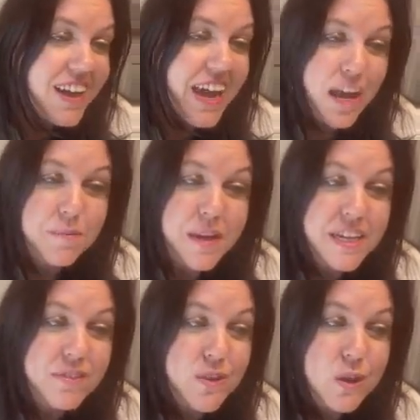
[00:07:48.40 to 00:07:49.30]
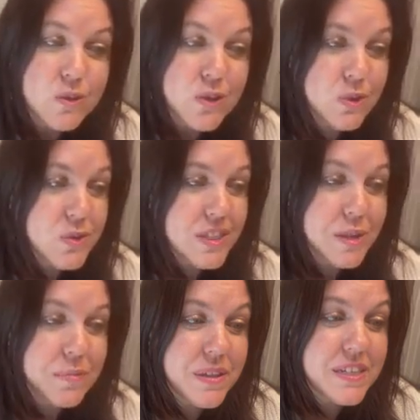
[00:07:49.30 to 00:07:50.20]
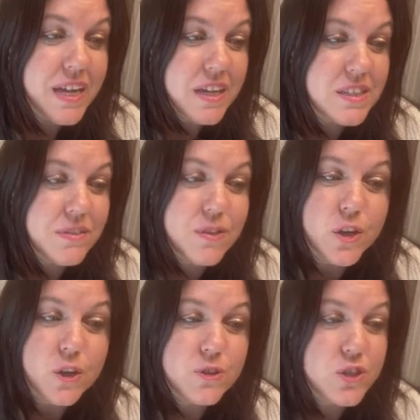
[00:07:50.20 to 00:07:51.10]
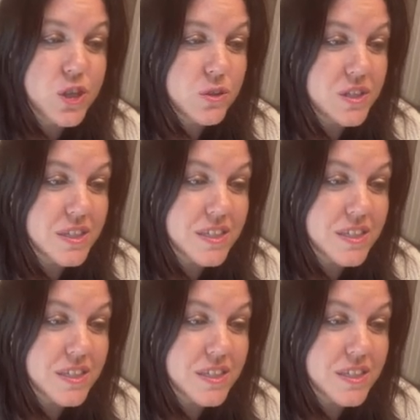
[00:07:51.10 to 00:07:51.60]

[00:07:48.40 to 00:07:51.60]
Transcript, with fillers: And many of those who sleep in the dust of the earth shall